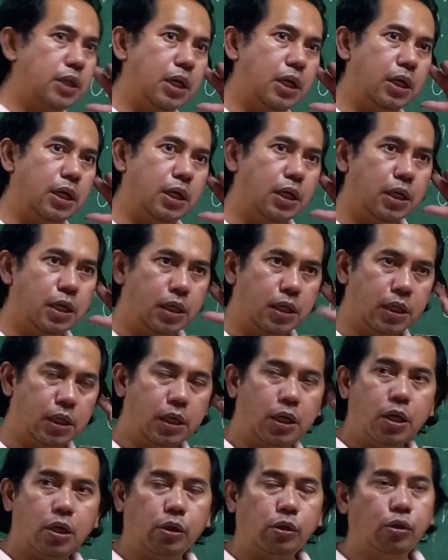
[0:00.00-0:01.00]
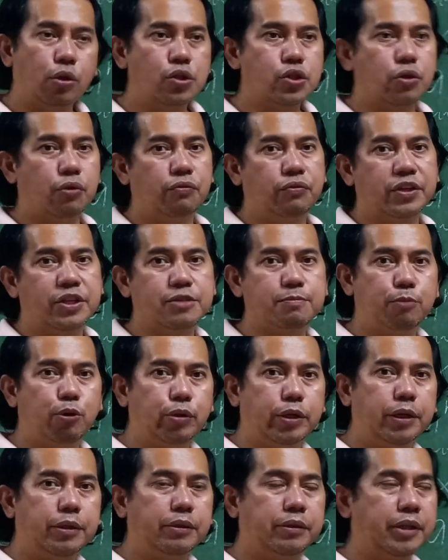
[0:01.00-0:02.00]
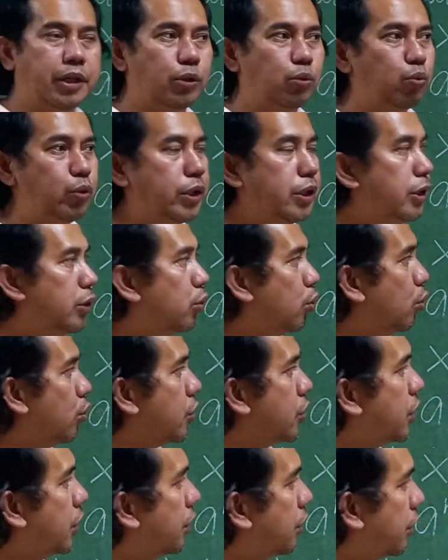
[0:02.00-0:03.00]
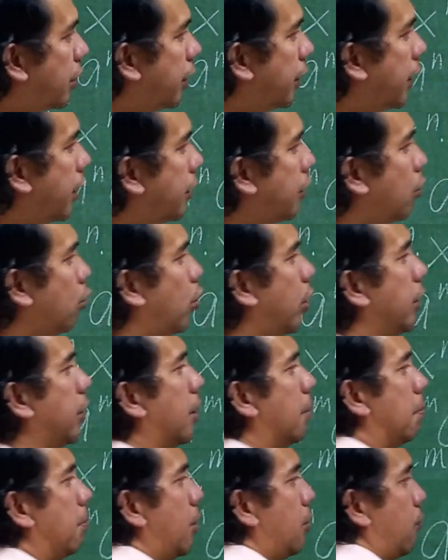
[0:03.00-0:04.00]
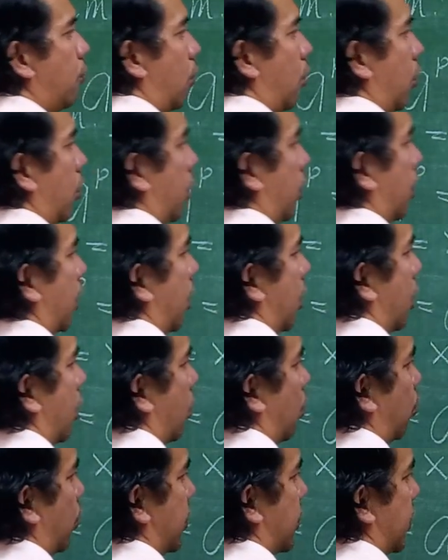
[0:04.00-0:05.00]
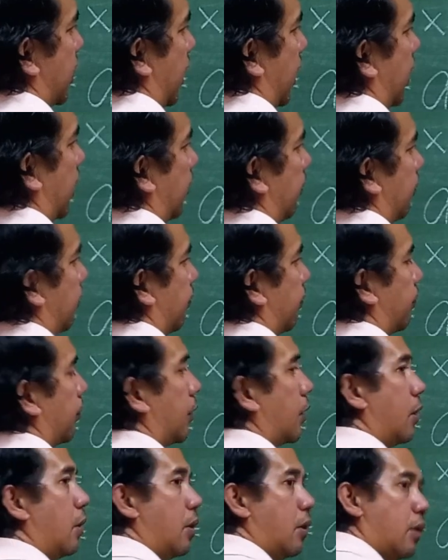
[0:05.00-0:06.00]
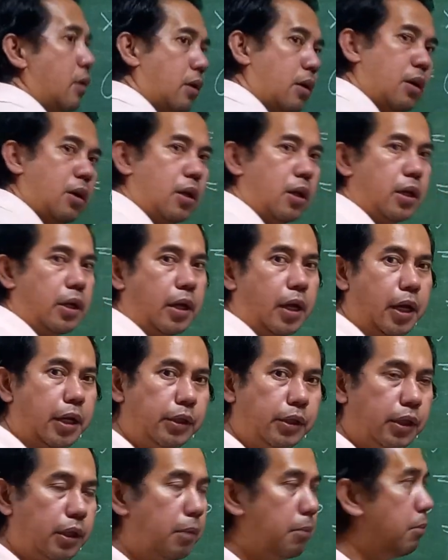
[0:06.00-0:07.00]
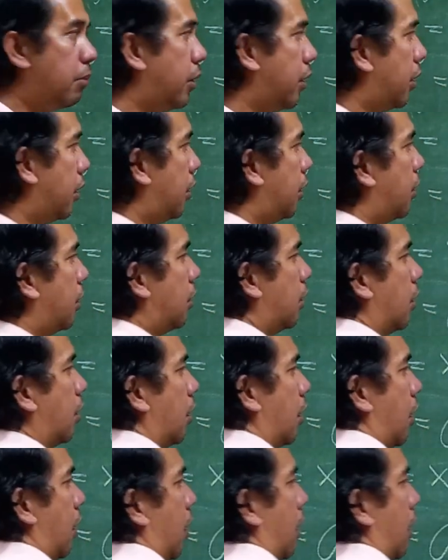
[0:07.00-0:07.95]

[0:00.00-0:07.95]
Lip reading: loss of exponent that we need to consider. Another one, number 4, we say any number